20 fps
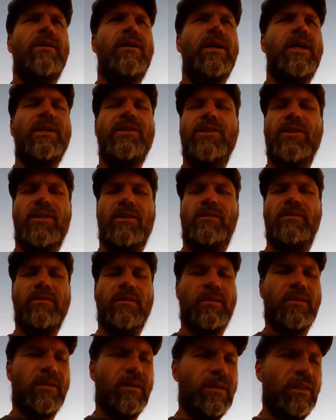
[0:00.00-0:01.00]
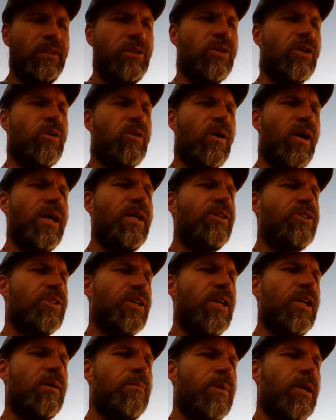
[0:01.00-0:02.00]
It's a crying
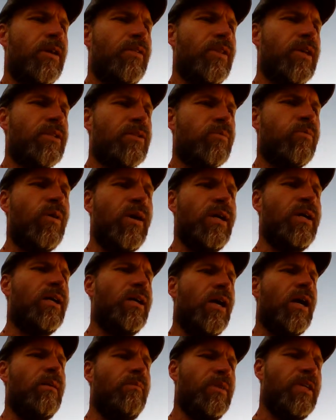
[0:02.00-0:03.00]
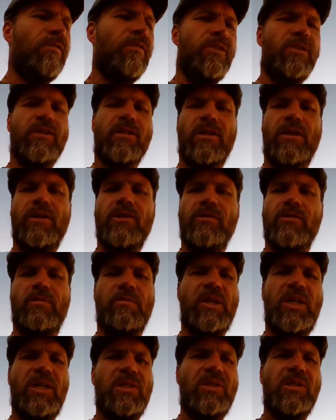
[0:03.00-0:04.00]
shame, and that's why I'm leaving this country,
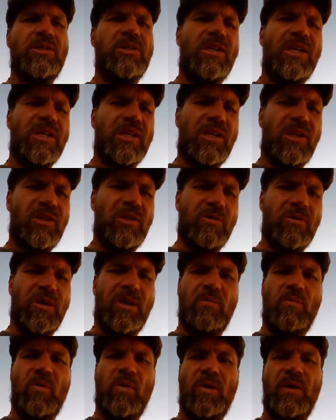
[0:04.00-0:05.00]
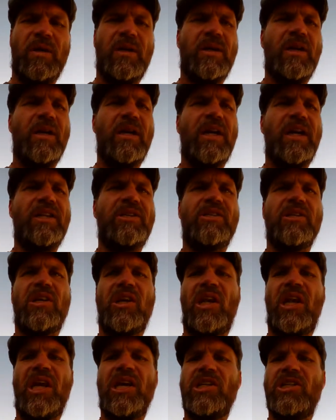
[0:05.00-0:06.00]
because it's not a country anymore. It's a
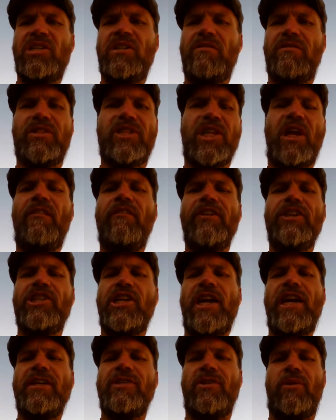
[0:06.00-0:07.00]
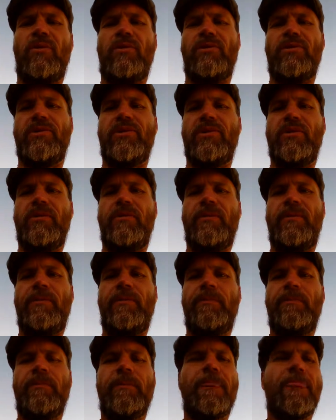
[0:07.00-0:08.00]
collection of selfish assholes.
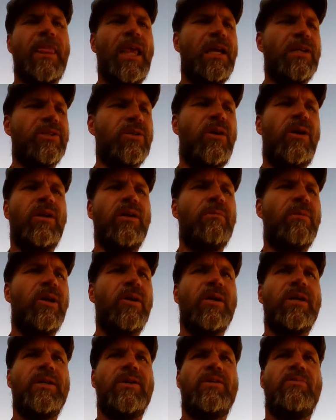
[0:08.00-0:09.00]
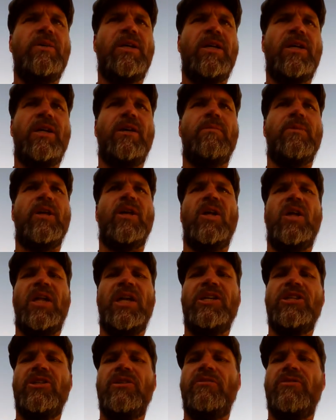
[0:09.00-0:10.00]
That's all America has become, a
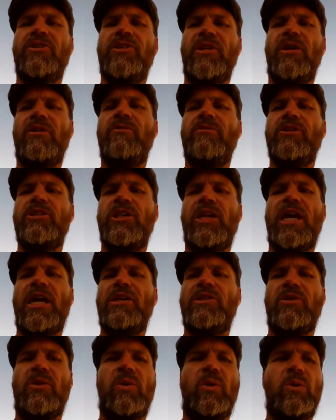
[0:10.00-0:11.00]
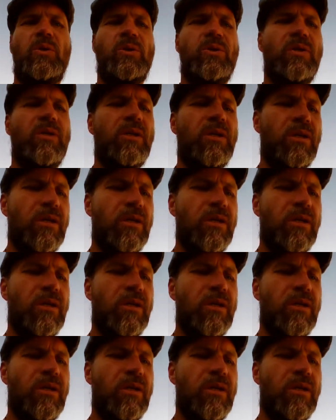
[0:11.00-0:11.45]
collection of selfish assholes.